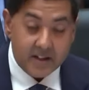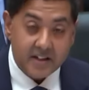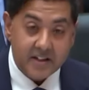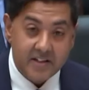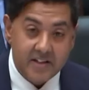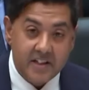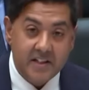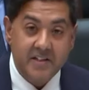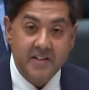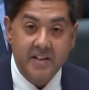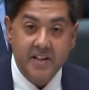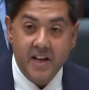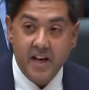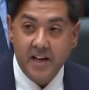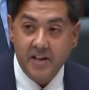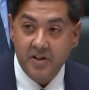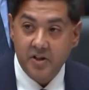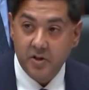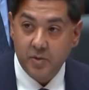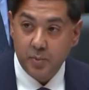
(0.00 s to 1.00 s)

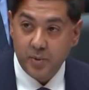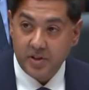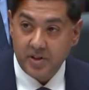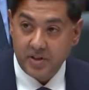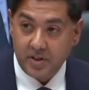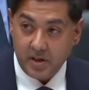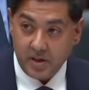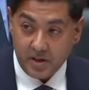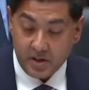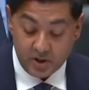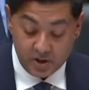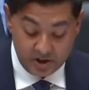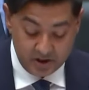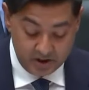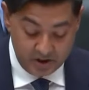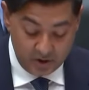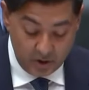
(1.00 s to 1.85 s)
CCDH's research has